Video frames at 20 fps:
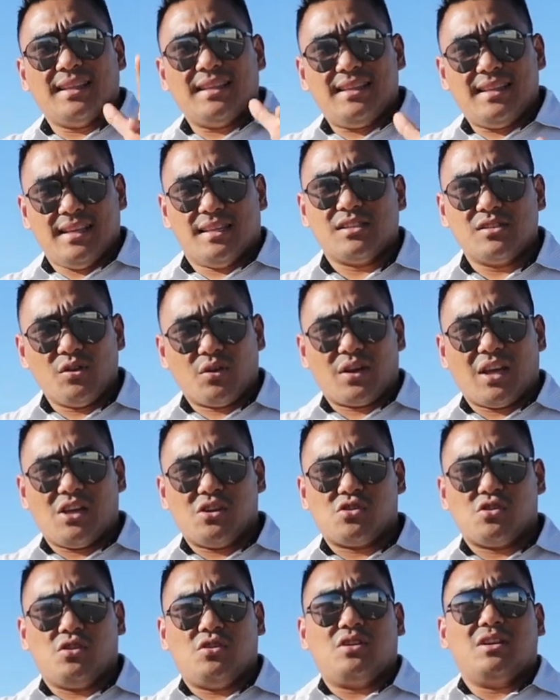This
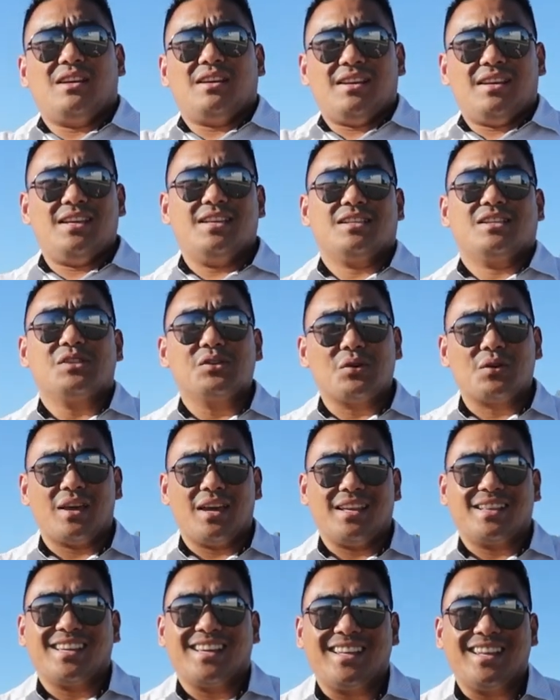location is
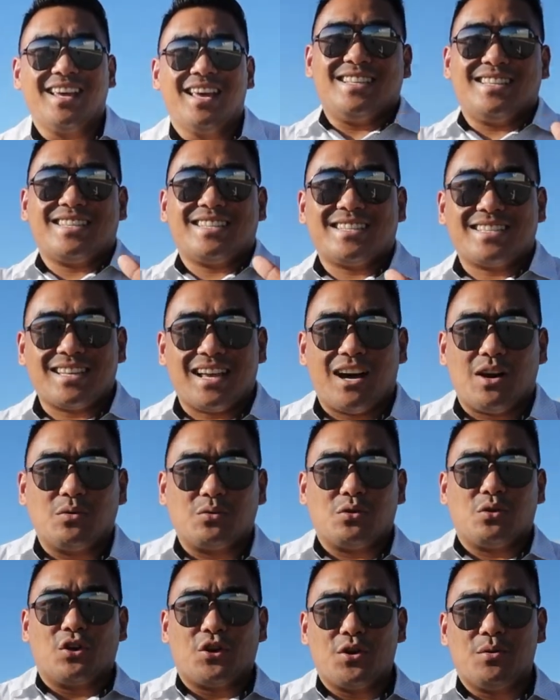located in
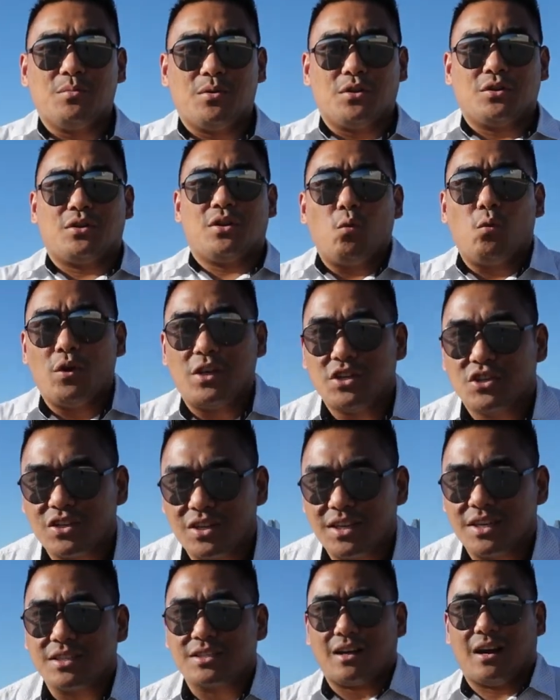South Clermont, which
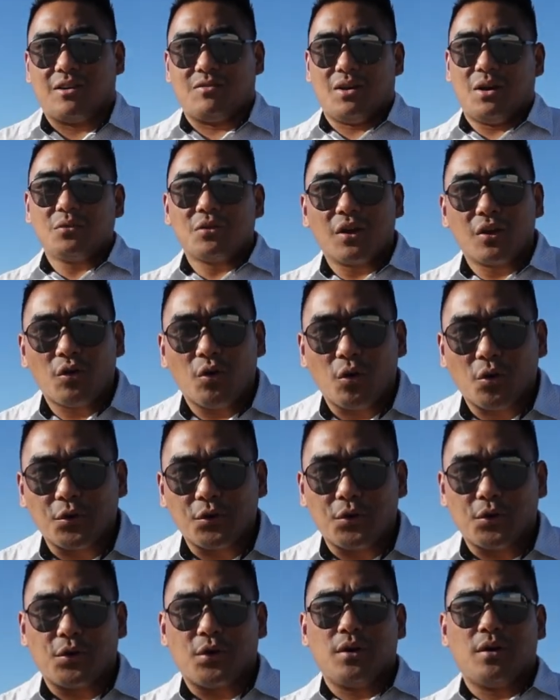is around the
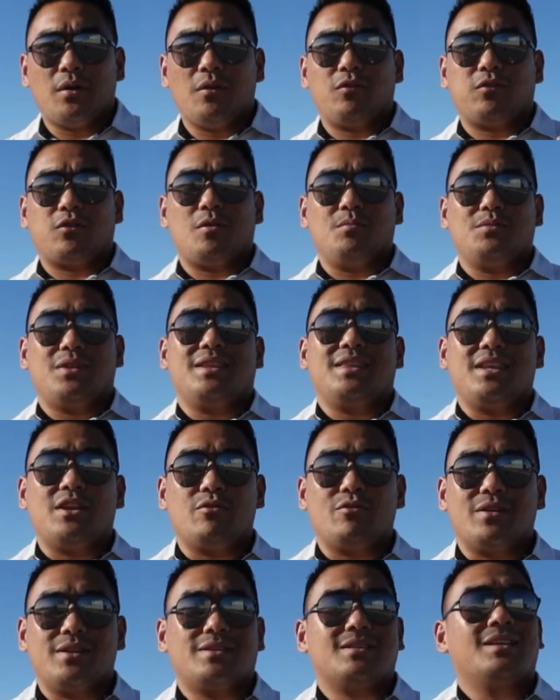corner from the
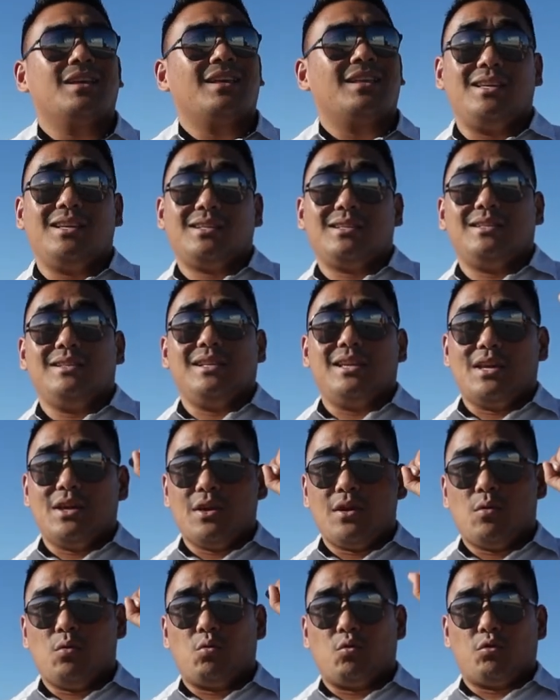nearest Disney
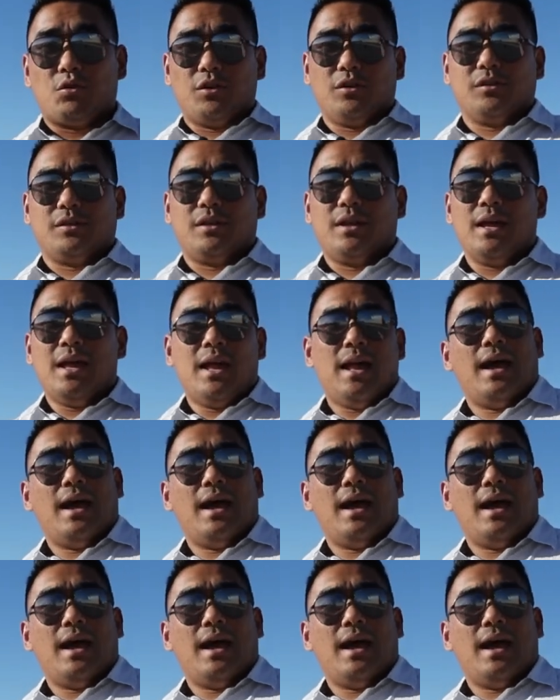World.